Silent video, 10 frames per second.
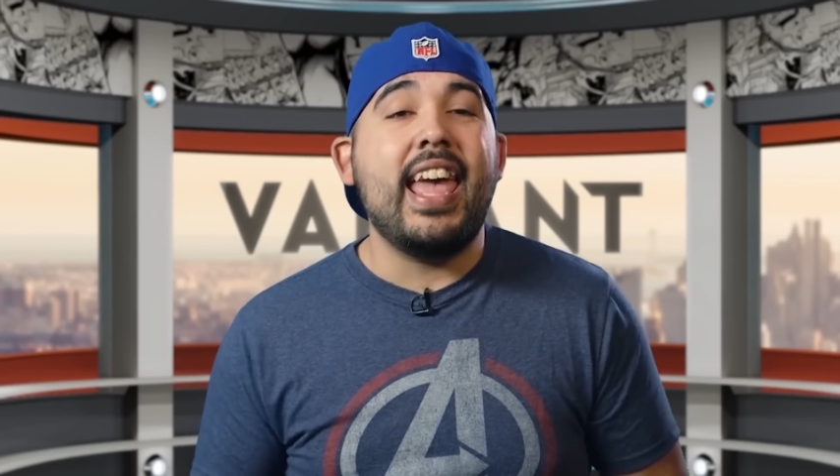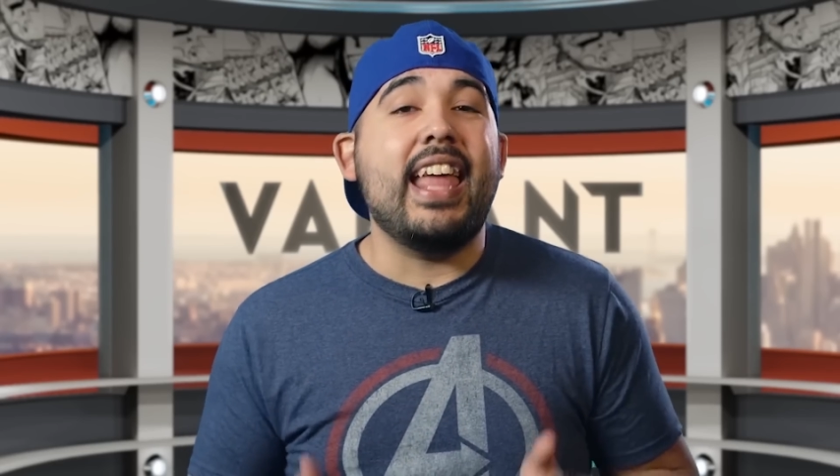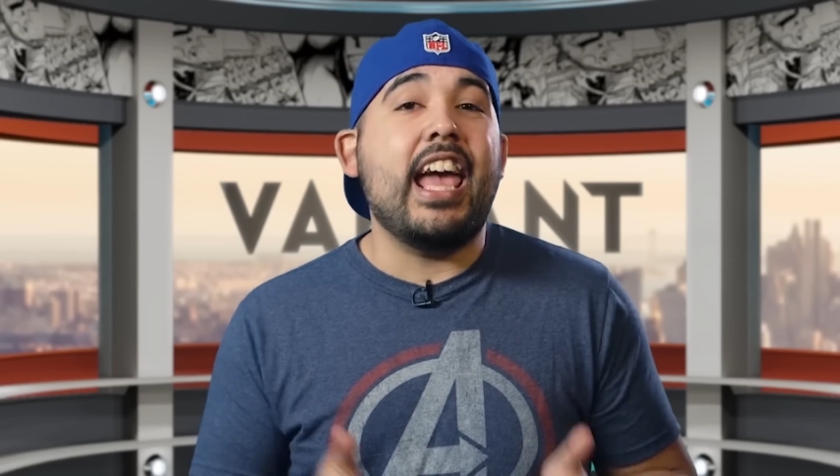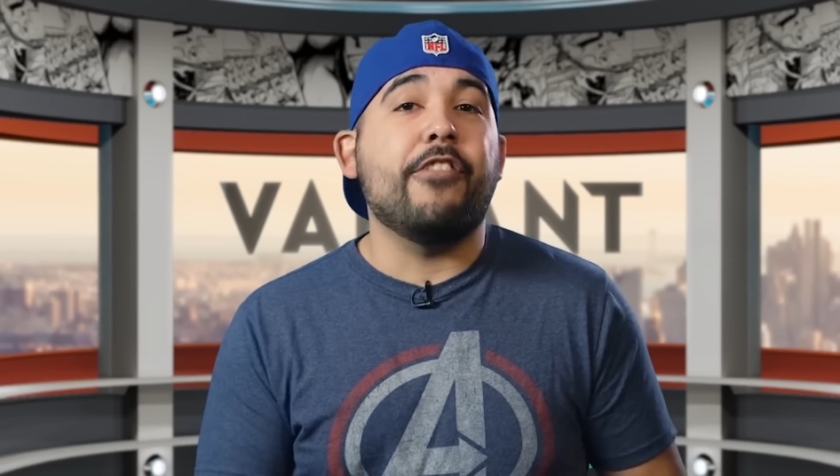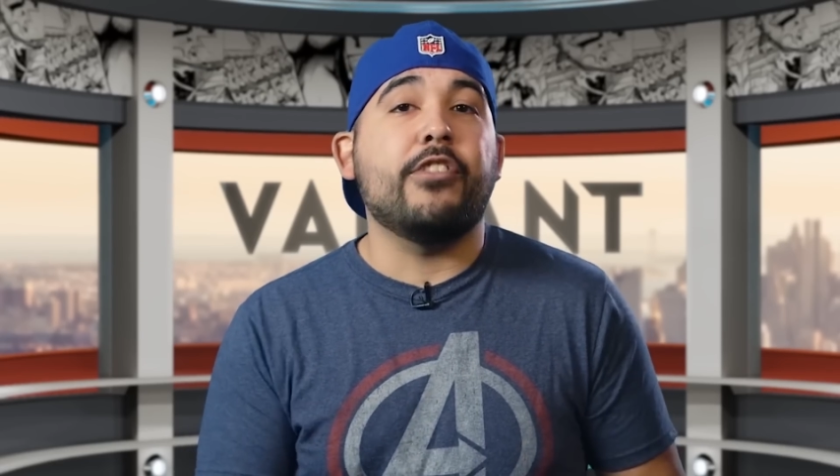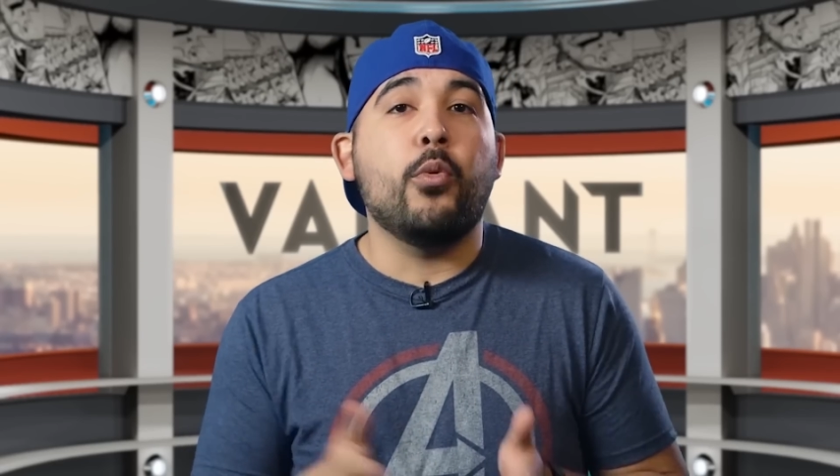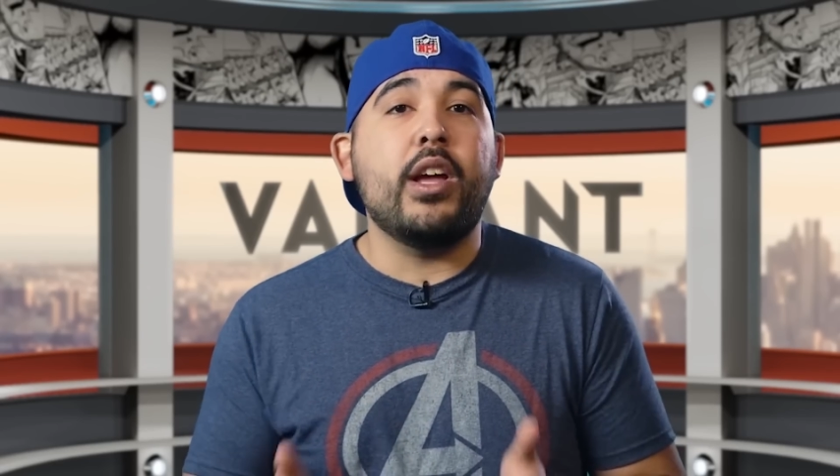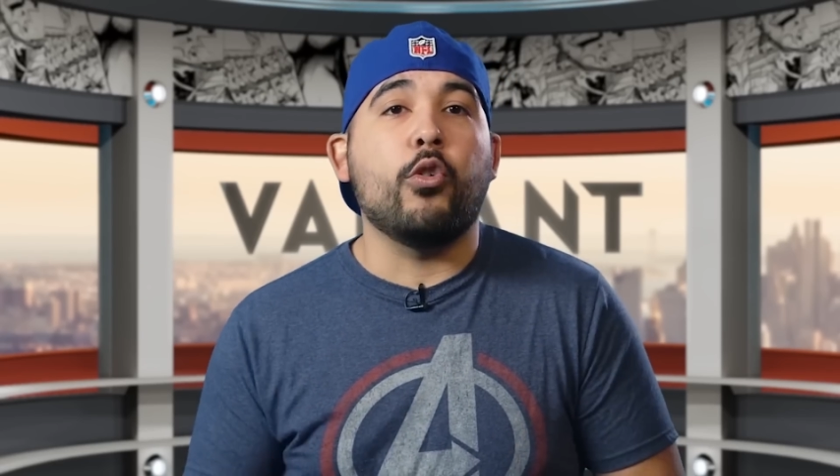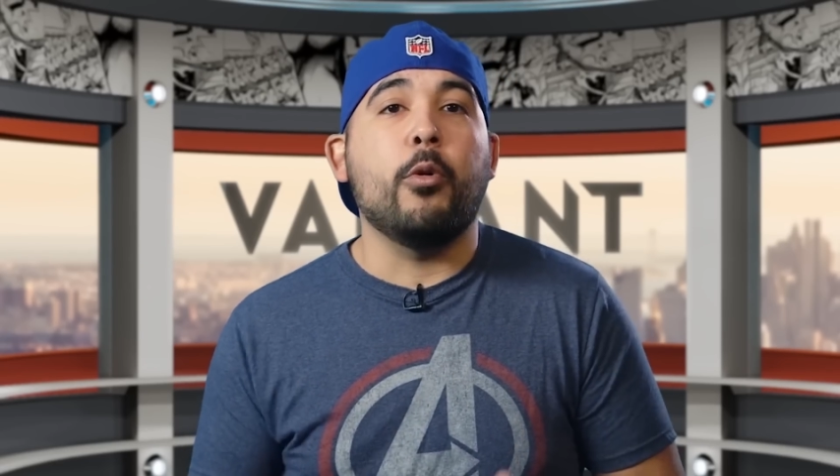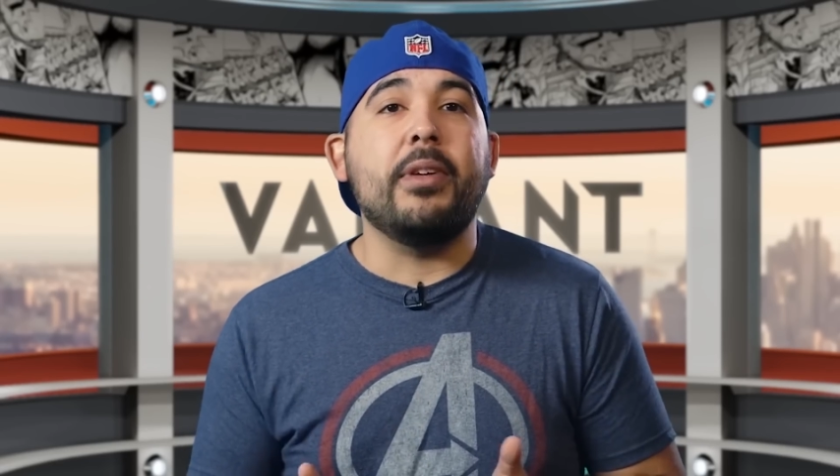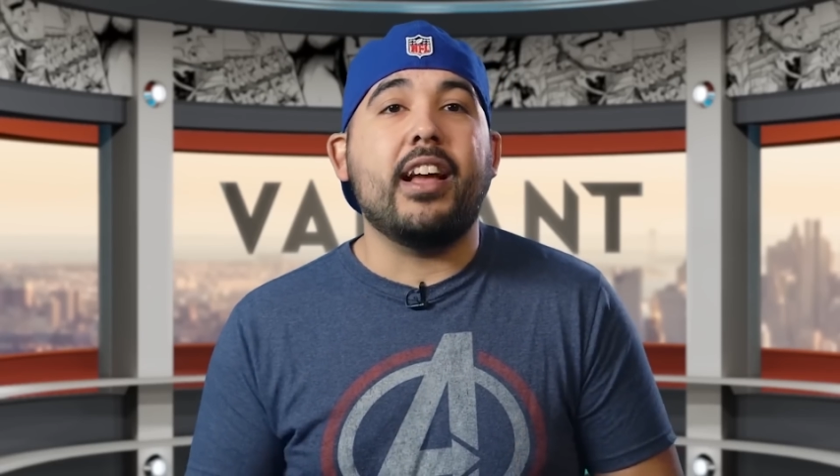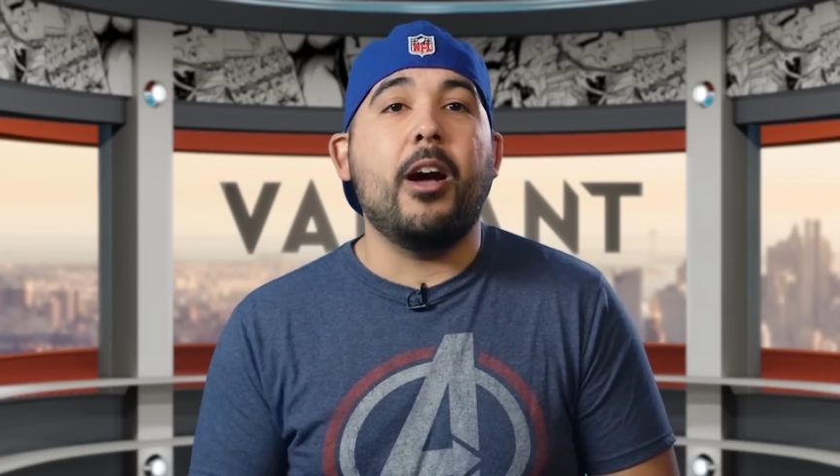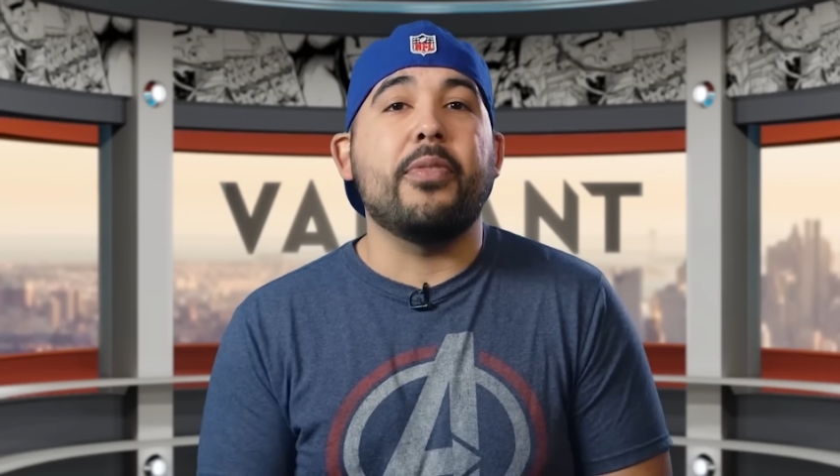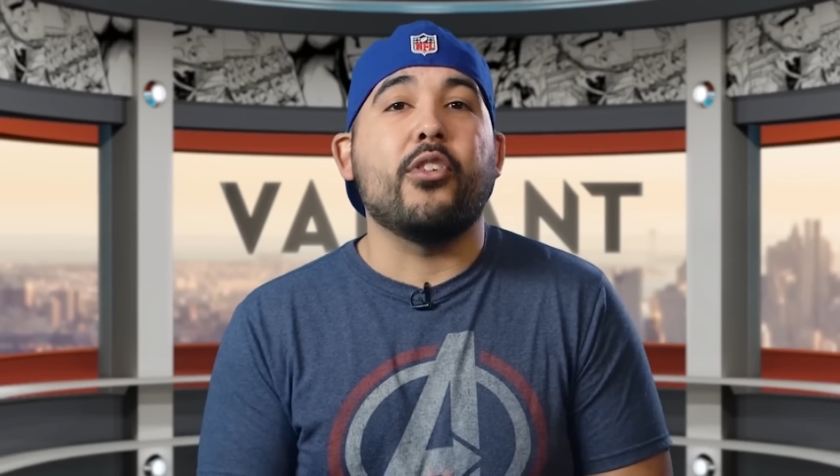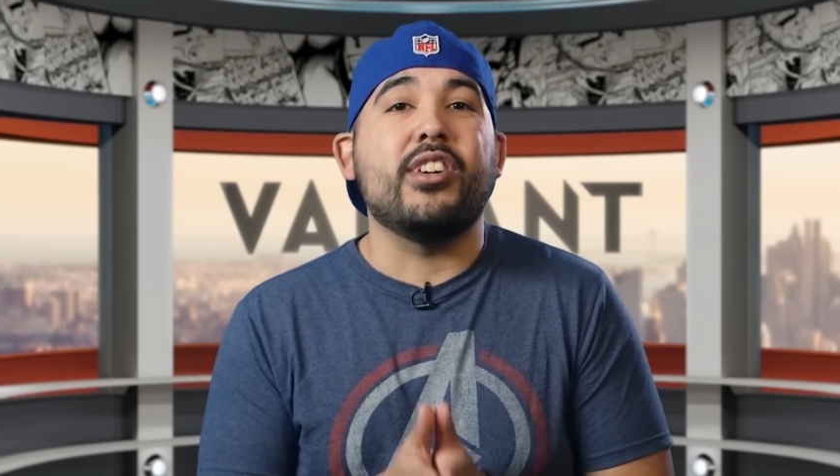and every winner will
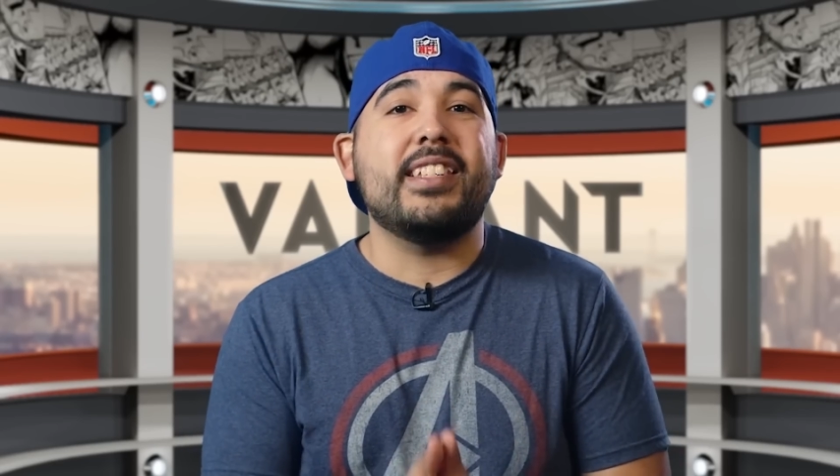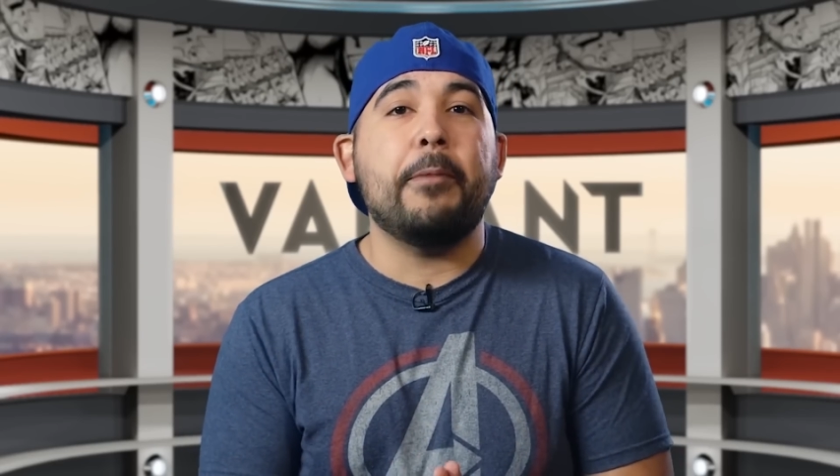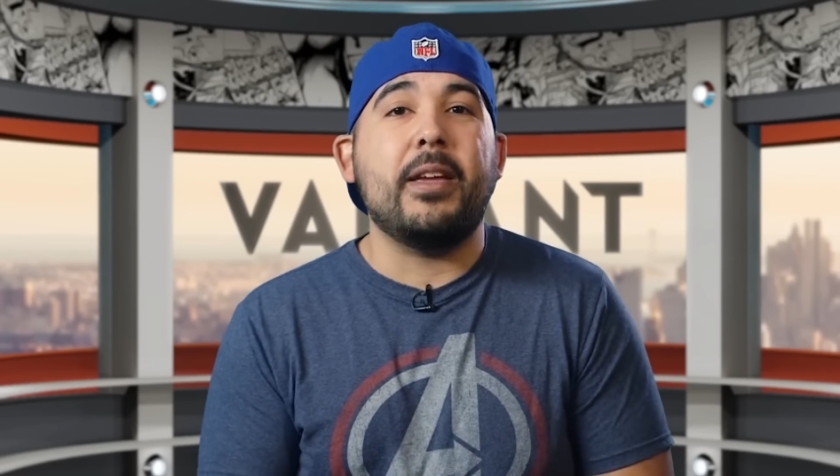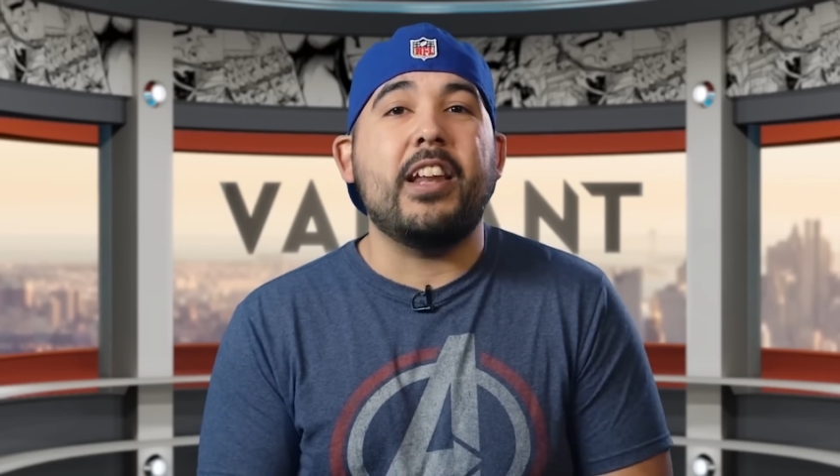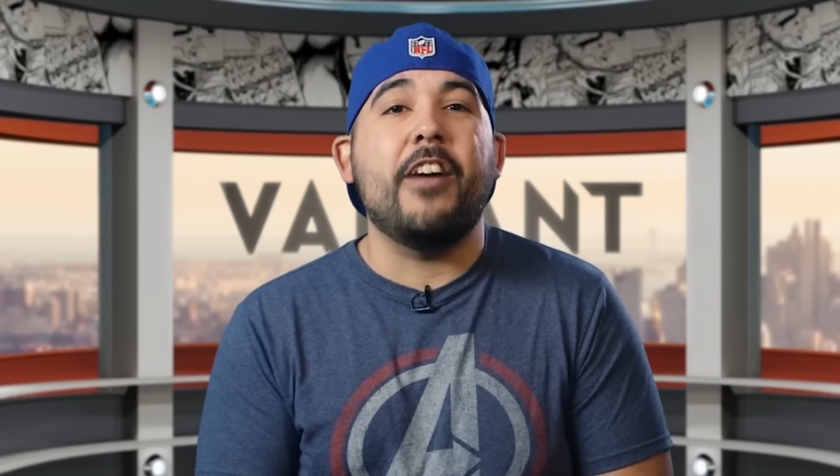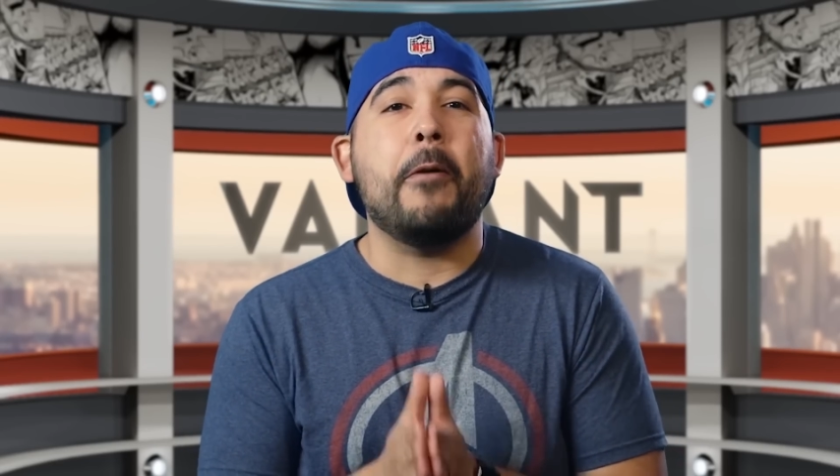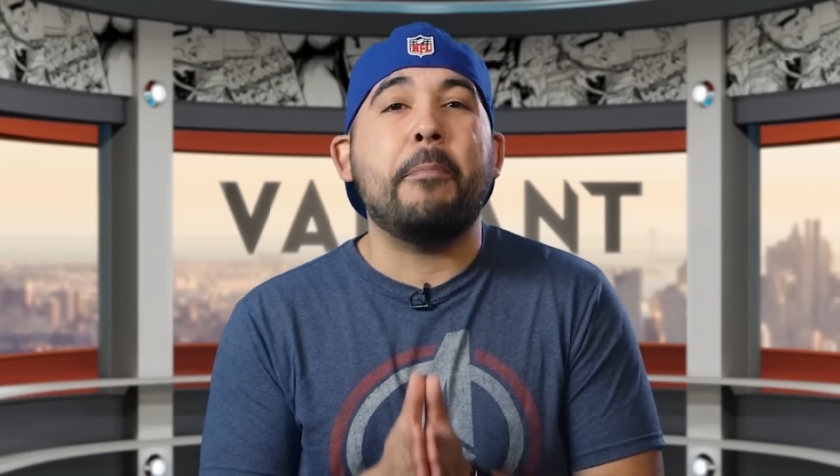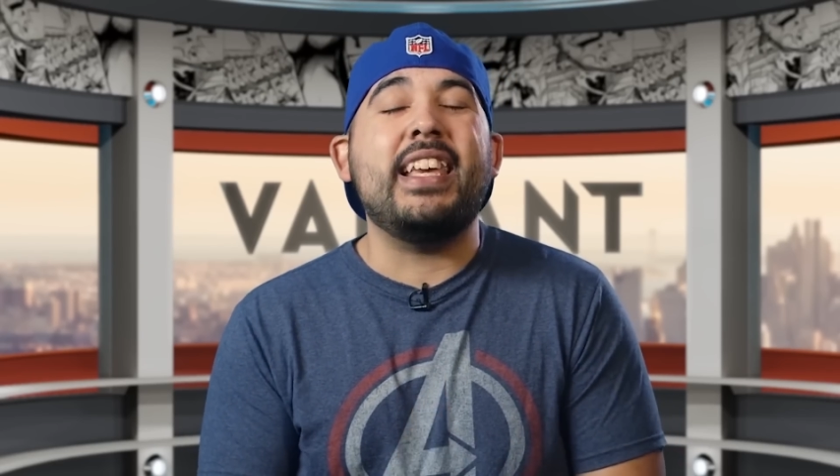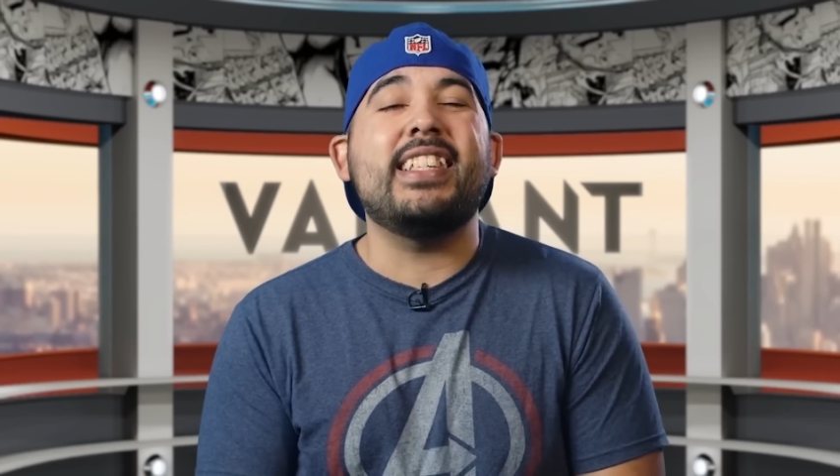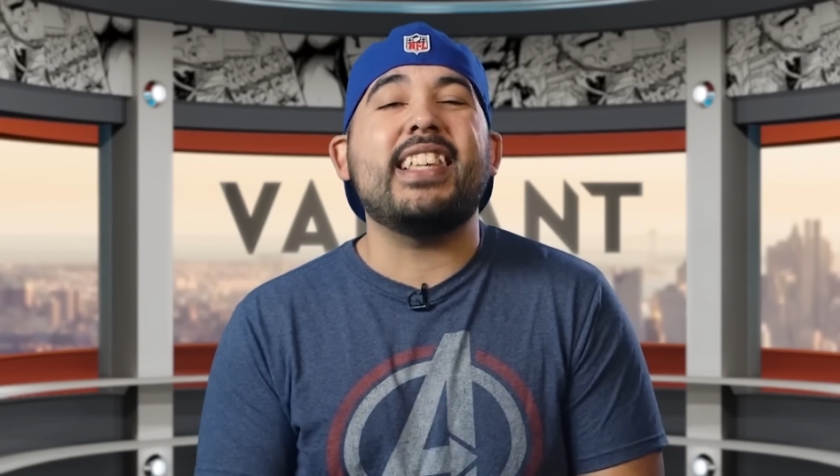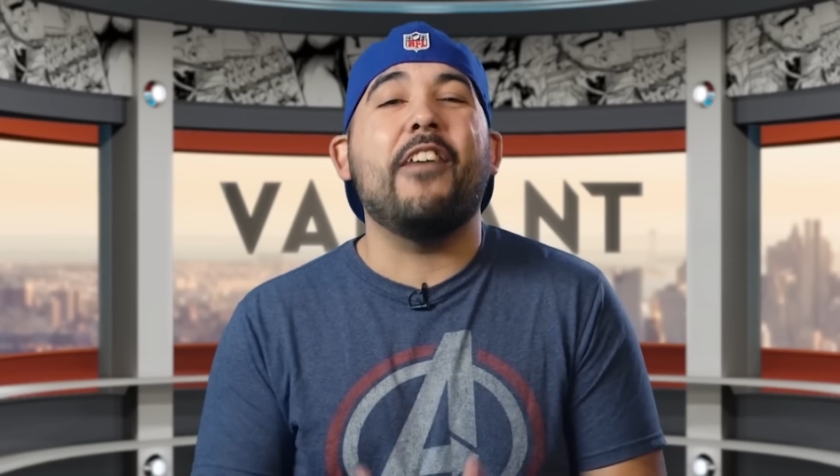become the recipient of a piece